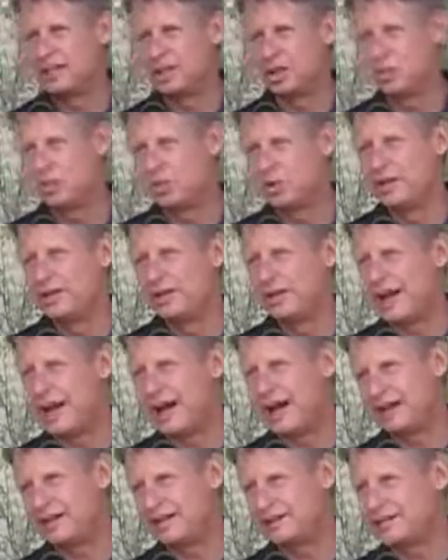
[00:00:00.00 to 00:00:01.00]
That would
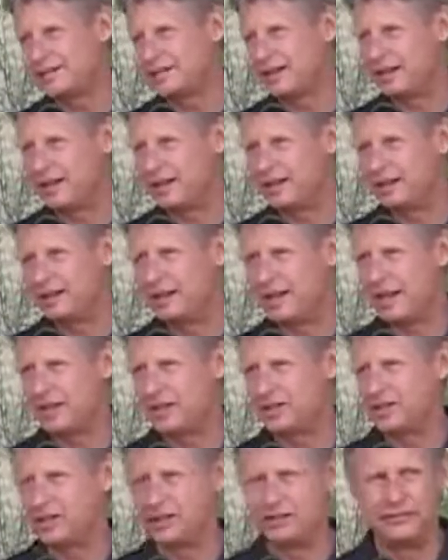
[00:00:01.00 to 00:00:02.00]
not have signed the
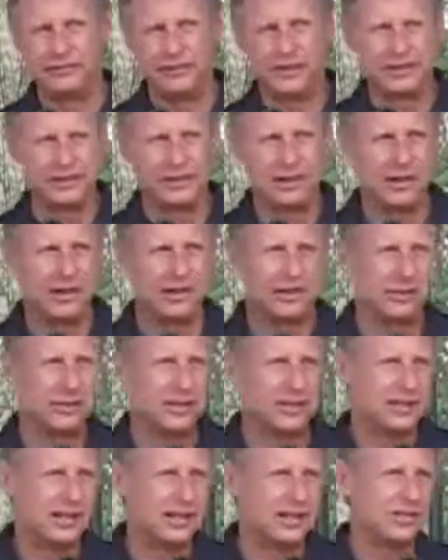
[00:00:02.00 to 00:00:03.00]
National Defense
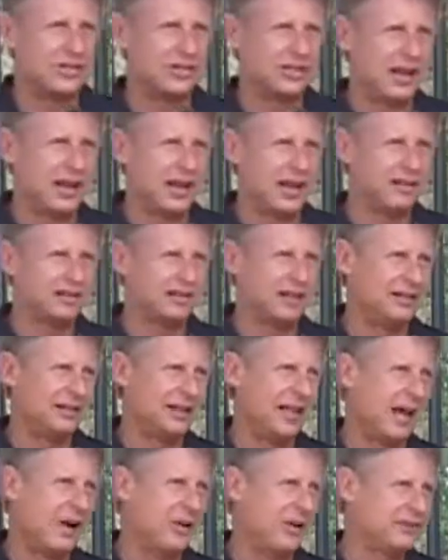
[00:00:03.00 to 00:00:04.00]
Authorization Act,
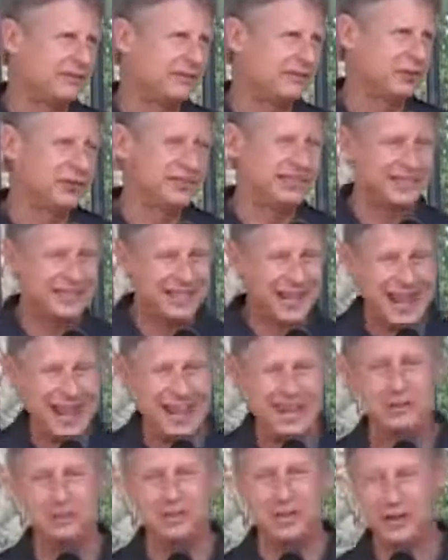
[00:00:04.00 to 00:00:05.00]
allowing for
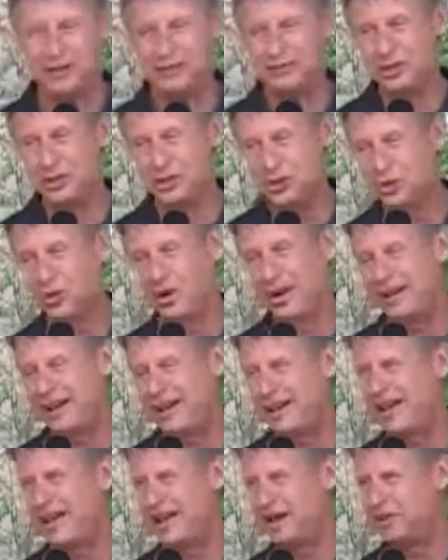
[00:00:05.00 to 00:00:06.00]
detainment of you and
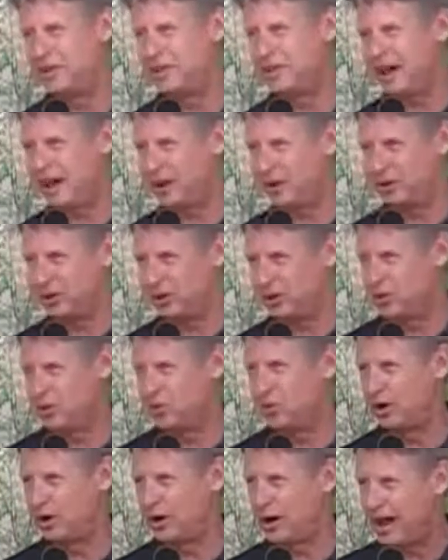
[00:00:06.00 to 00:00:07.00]
I without
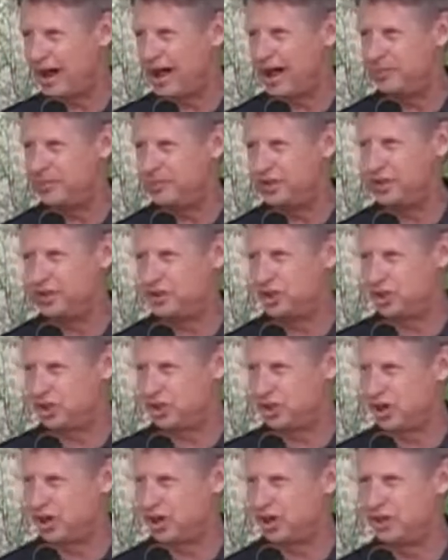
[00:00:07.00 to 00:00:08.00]
you or I being
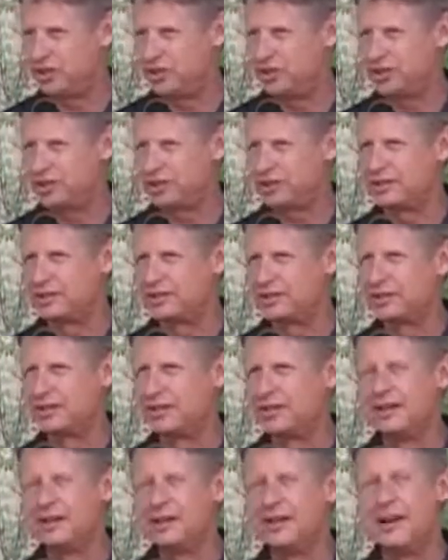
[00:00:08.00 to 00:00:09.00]
charged.
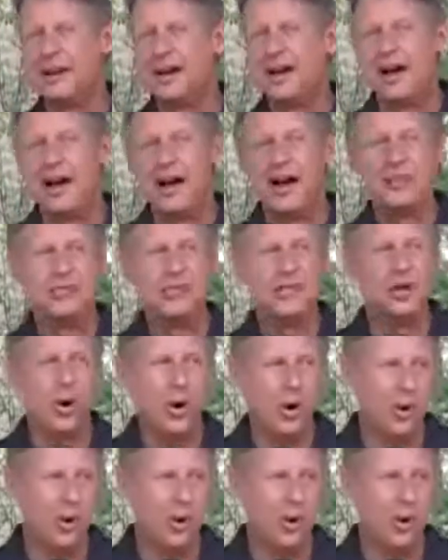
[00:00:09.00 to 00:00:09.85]
I'm the